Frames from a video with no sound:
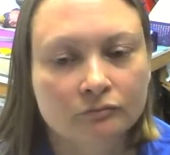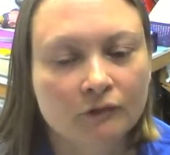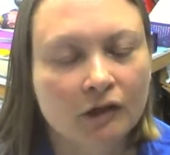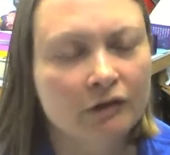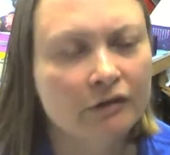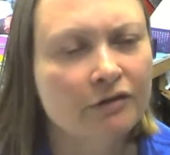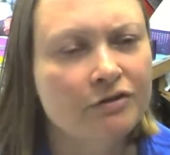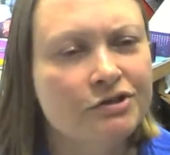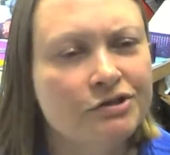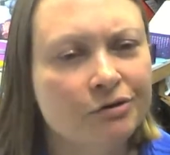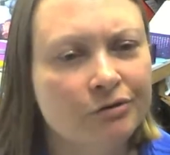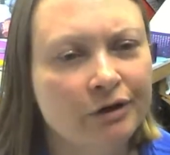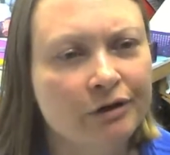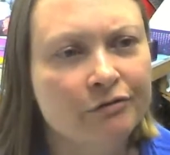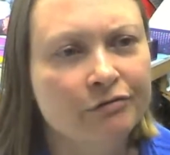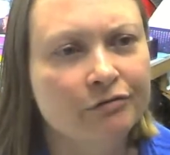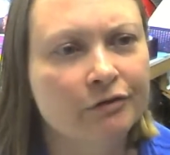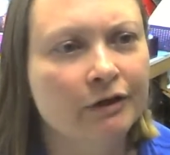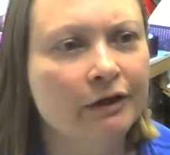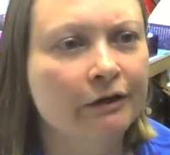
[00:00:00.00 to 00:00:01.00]
Oh, the screen
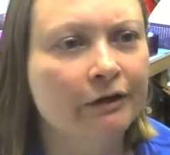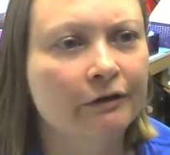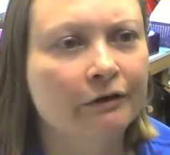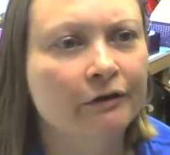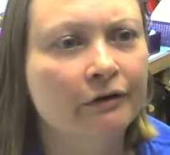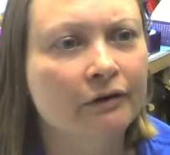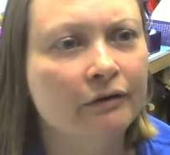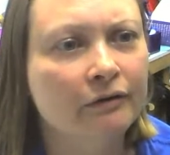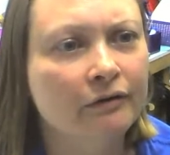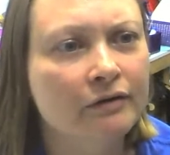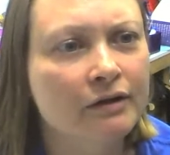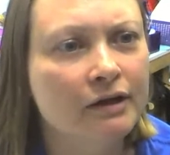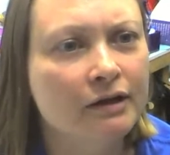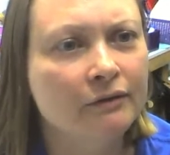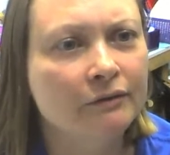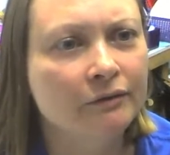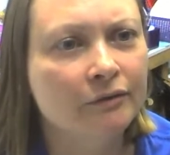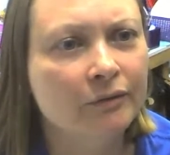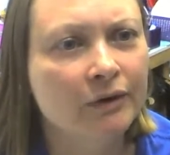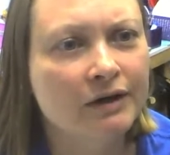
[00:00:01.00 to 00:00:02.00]
flickered. I
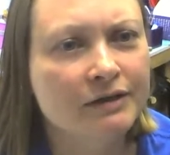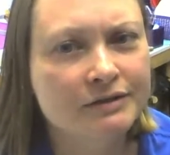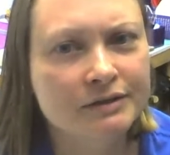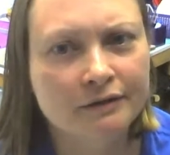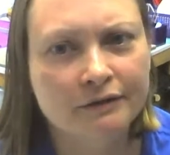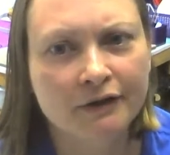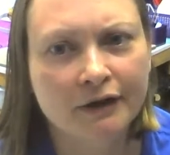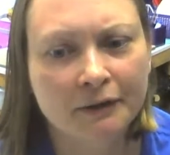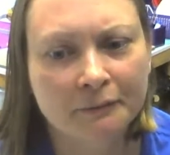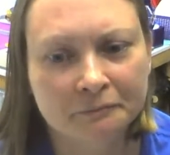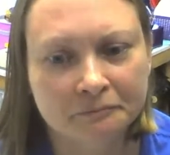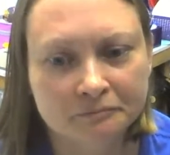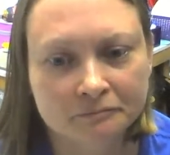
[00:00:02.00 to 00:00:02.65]
don't know why I did that.